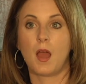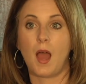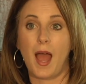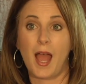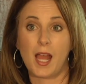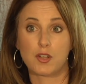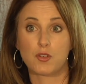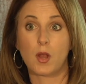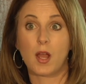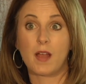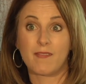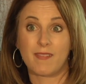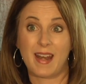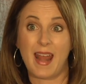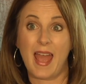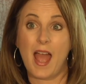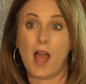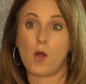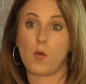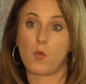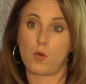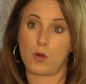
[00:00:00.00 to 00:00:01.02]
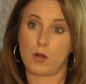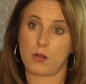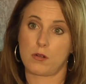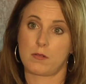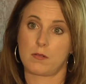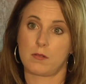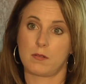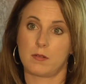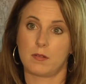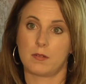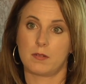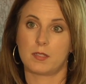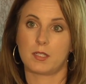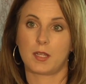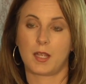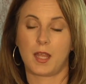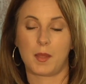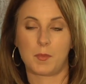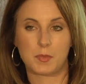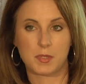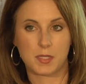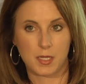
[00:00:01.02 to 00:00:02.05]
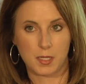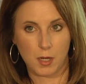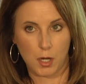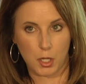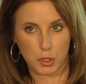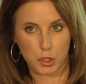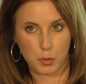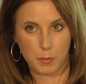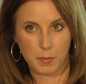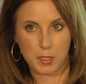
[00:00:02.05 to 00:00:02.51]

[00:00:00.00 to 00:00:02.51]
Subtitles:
I drive an hour to come see Dr.